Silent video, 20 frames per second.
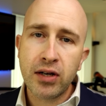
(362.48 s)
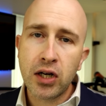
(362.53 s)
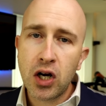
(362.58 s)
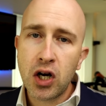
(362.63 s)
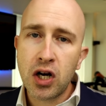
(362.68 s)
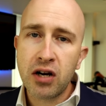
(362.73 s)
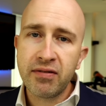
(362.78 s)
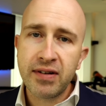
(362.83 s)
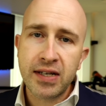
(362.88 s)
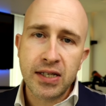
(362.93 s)
a
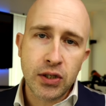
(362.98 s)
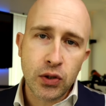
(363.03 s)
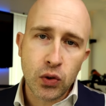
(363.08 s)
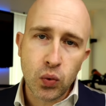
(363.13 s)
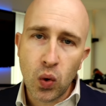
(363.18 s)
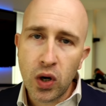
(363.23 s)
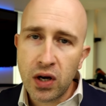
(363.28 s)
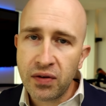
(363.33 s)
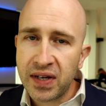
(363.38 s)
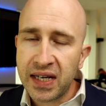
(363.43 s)
car is
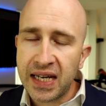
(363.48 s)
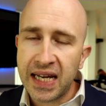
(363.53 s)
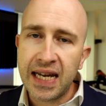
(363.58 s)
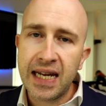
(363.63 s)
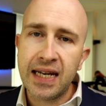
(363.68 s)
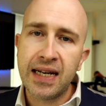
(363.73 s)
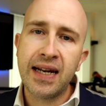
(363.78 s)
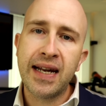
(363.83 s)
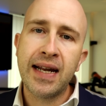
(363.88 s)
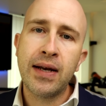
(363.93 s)
swerving
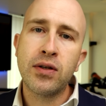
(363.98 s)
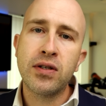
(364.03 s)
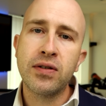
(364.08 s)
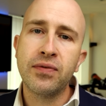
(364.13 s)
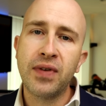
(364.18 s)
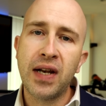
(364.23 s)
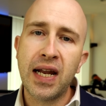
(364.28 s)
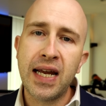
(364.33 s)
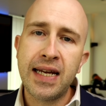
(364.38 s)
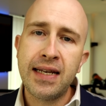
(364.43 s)
in and out
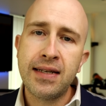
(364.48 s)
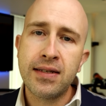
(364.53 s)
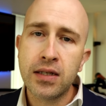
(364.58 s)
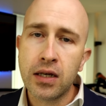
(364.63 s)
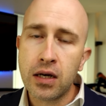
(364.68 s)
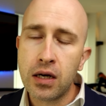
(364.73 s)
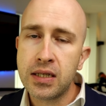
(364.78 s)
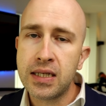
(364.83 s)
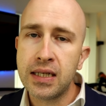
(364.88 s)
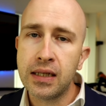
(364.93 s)
of lanes,
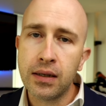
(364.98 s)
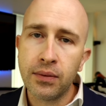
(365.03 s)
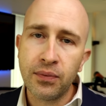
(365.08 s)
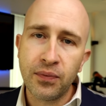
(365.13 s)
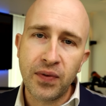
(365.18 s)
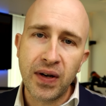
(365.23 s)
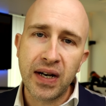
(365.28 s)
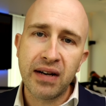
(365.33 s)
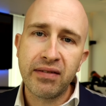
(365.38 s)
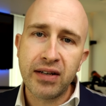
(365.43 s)
cutting
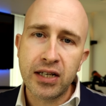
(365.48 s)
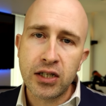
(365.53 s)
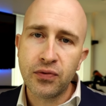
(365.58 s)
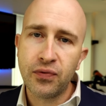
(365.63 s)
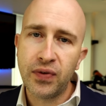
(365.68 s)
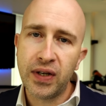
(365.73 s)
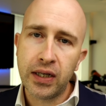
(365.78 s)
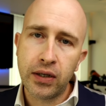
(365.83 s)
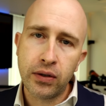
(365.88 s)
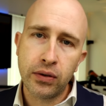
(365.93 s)
up various
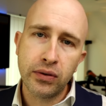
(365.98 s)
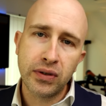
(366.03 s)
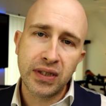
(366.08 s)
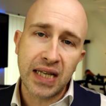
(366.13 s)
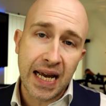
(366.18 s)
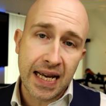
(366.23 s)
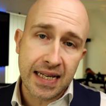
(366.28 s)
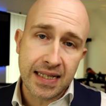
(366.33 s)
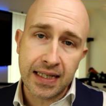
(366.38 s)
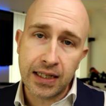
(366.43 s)
vehicles
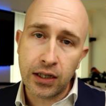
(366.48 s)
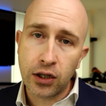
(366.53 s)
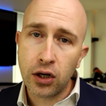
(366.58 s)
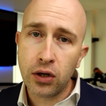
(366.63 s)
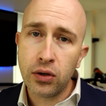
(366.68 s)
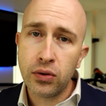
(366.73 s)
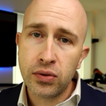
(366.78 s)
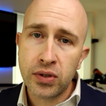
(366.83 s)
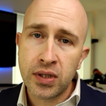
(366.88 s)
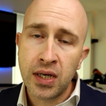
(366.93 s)
as it
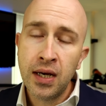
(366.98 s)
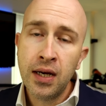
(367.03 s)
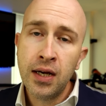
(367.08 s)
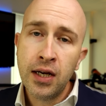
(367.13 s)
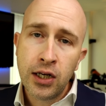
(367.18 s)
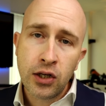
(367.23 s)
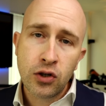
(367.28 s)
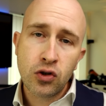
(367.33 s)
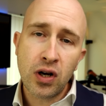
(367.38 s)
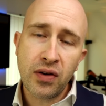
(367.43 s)
goes,
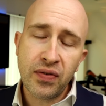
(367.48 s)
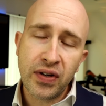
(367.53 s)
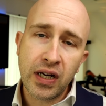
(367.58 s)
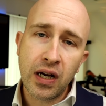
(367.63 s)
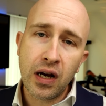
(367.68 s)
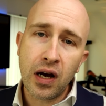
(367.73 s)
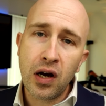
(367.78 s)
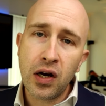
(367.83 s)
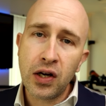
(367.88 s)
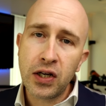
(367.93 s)
driving
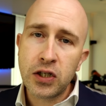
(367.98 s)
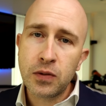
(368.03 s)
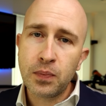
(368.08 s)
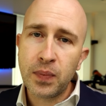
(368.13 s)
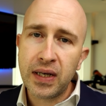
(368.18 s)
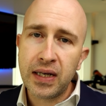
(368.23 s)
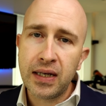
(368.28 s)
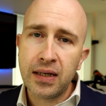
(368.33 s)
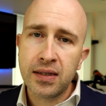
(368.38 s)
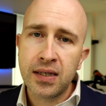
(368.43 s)
at high
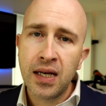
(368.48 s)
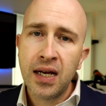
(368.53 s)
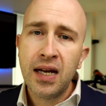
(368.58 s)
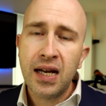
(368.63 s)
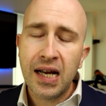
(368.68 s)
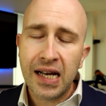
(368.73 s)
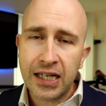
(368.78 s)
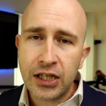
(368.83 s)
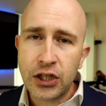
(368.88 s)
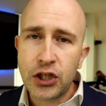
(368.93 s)
speeds,
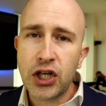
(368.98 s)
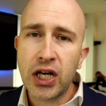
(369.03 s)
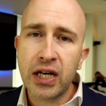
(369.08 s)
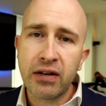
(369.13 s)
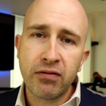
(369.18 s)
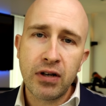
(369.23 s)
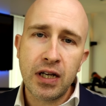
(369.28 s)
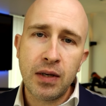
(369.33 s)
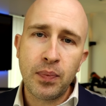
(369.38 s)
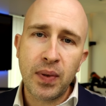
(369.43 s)
and
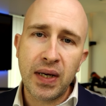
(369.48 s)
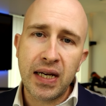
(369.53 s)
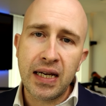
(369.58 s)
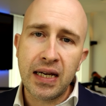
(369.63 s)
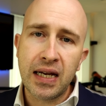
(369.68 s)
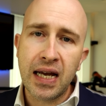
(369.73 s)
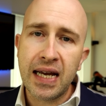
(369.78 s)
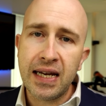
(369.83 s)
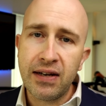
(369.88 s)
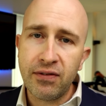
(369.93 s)
generally
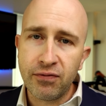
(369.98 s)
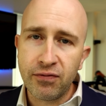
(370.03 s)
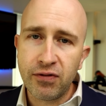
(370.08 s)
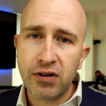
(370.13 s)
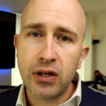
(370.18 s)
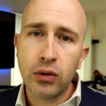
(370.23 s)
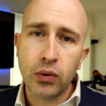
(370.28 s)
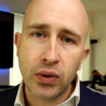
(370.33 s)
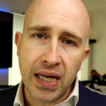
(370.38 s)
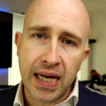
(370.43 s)
being a
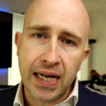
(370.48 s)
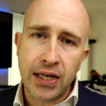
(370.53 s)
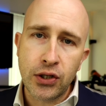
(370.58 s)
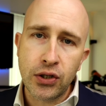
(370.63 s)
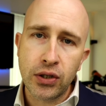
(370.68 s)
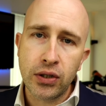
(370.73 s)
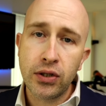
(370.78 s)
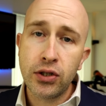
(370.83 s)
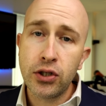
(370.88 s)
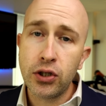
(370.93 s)
real
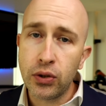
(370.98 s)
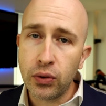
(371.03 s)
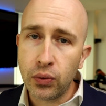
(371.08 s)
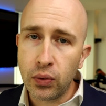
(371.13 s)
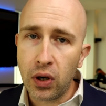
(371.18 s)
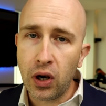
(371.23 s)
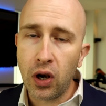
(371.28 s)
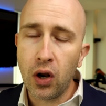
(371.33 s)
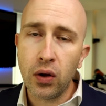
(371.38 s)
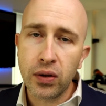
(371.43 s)
danger
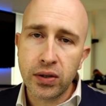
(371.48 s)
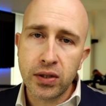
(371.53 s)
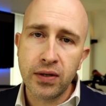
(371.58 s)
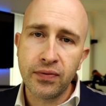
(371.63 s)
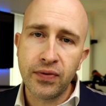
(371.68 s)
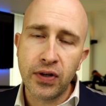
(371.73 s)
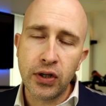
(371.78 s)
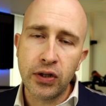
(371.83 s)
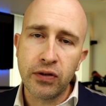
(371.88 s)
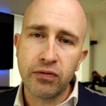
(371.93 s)
to lots
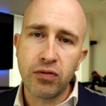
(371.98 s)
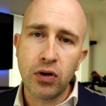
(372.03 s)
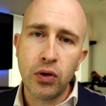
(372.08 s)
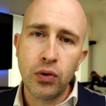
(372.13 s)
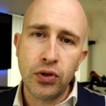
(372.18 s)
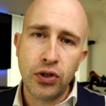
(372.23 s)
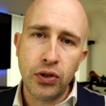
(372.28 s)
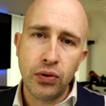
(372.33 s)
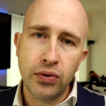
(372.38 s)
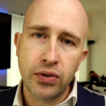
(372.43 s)
of other
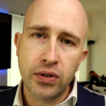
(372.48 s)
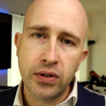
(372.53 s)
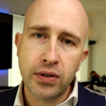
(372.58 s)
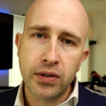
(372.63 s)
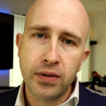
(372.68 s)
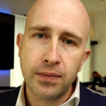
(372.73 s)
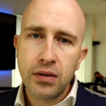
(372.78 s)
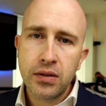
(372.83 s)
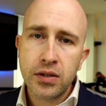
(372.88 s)
road users.